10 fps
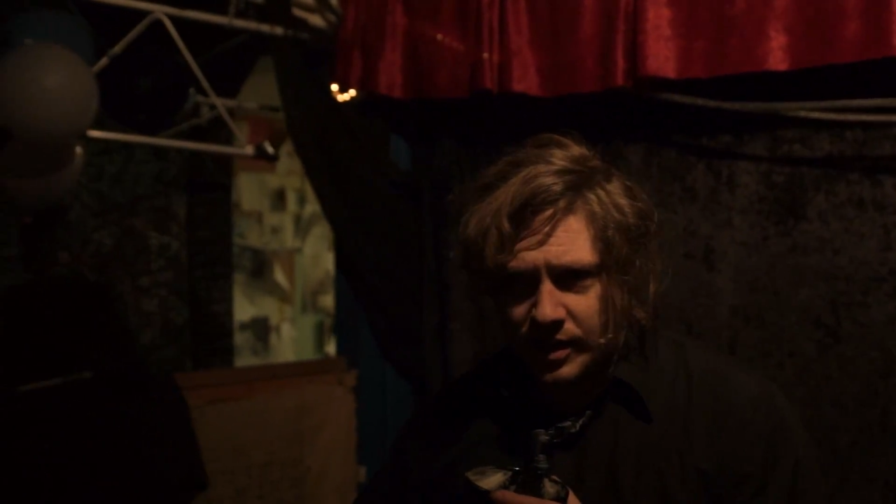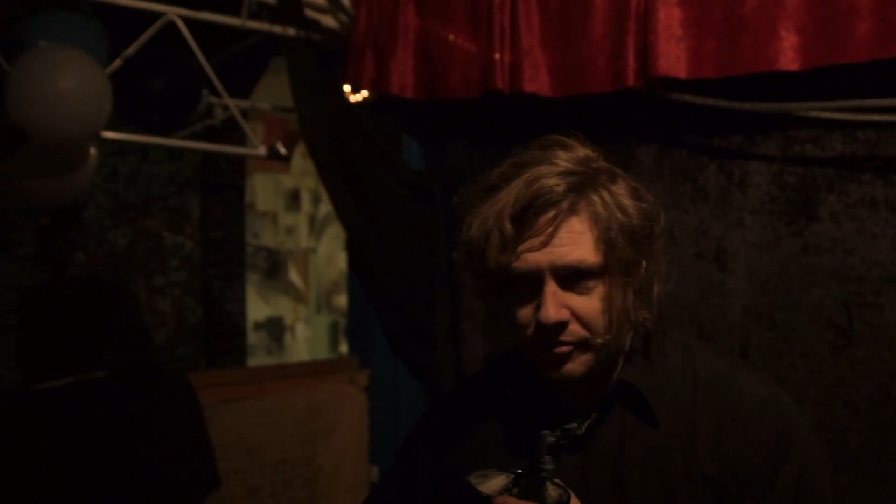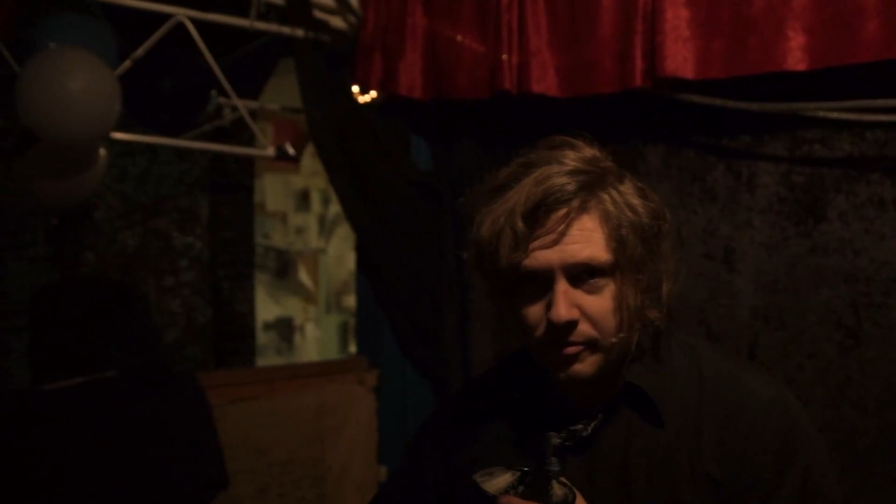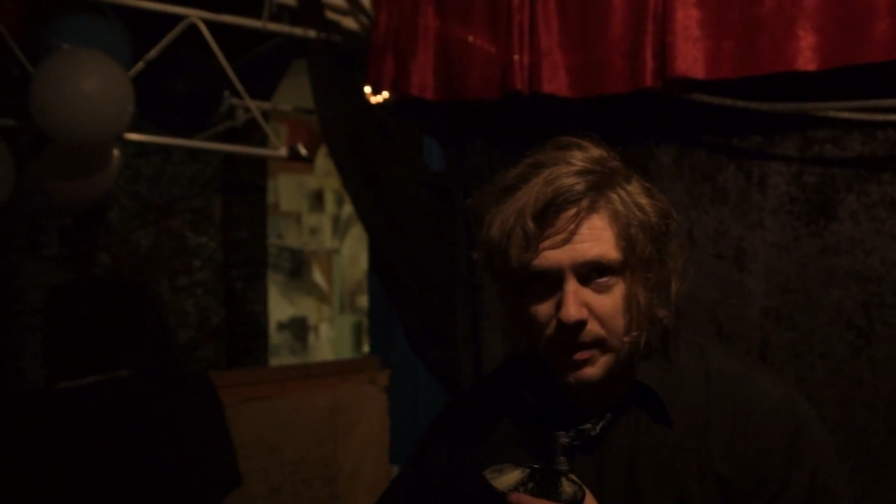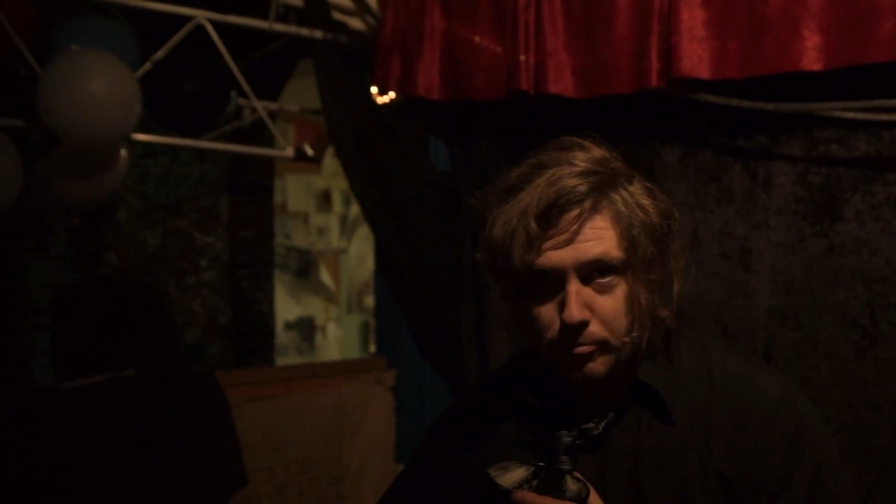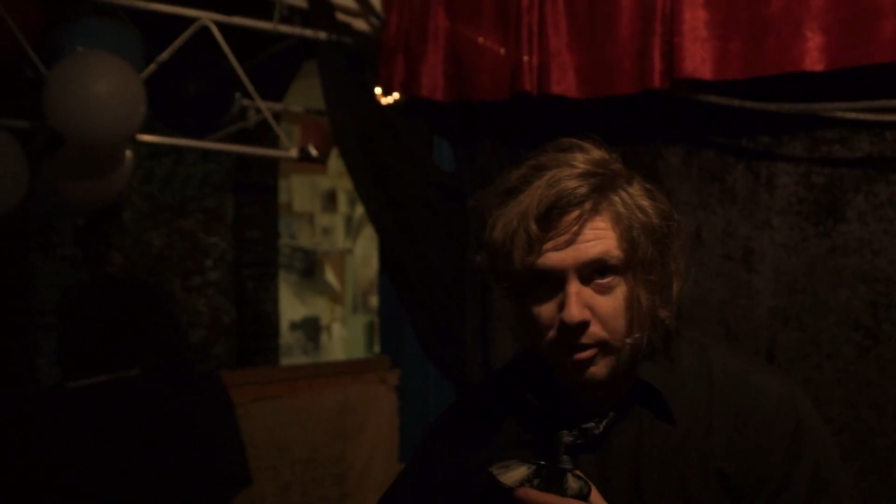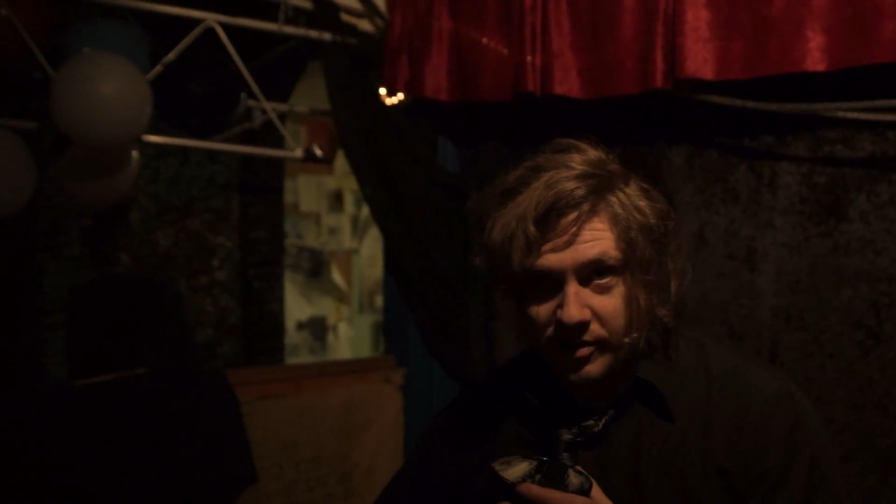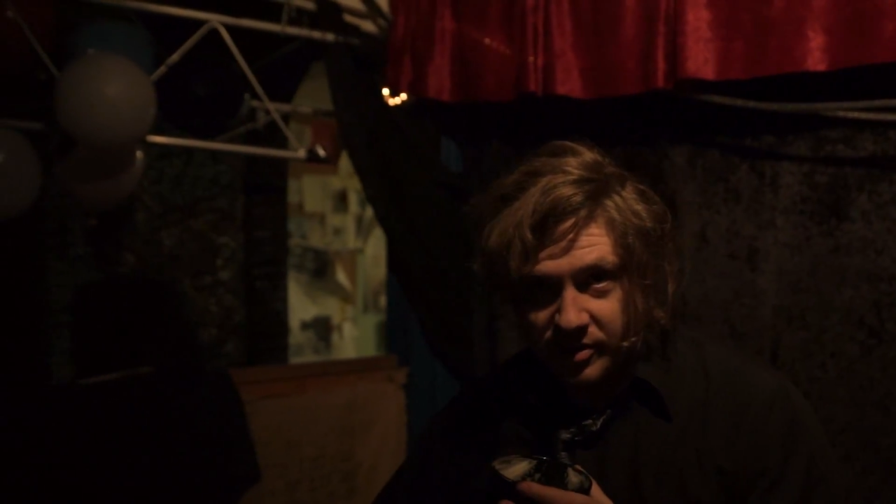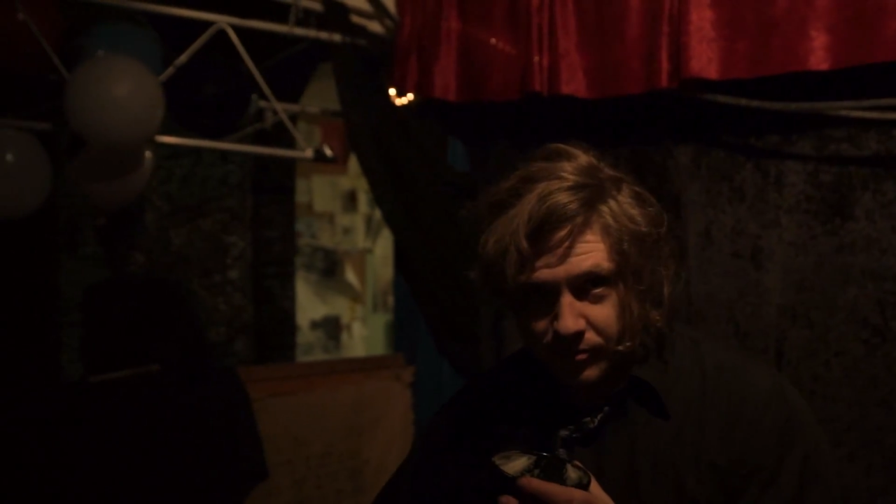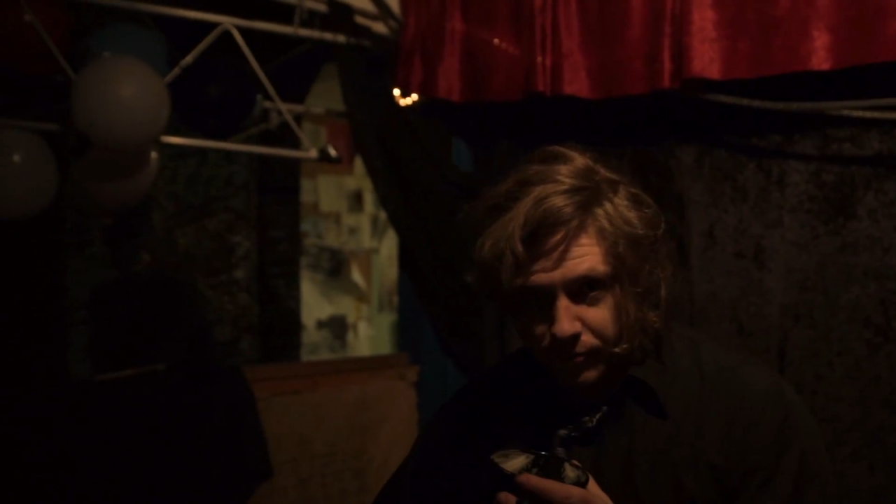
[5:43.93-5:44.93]
giving me
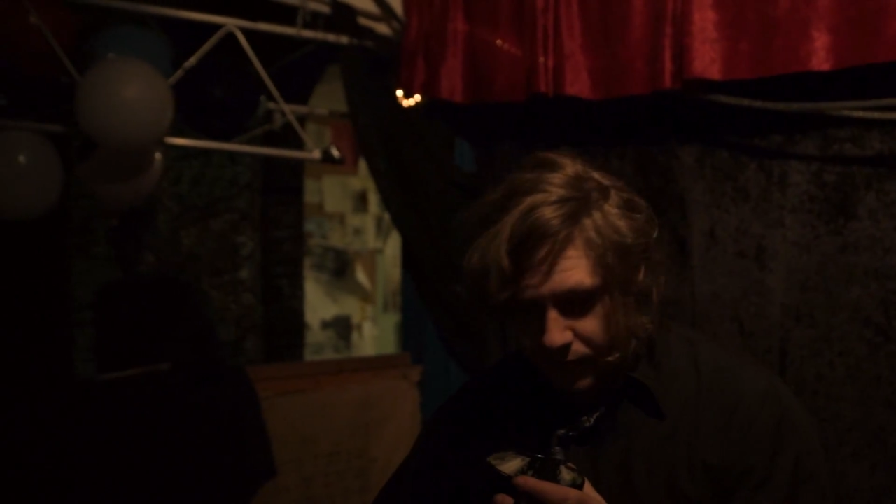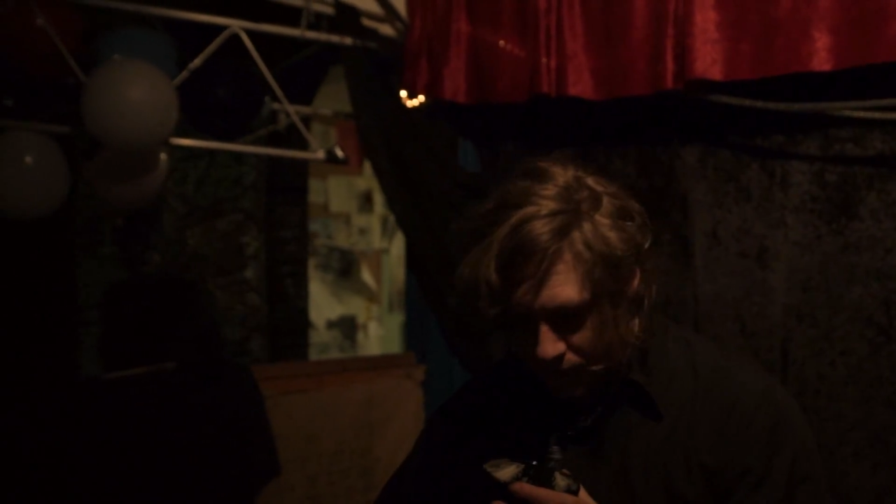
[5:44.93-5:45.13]
positive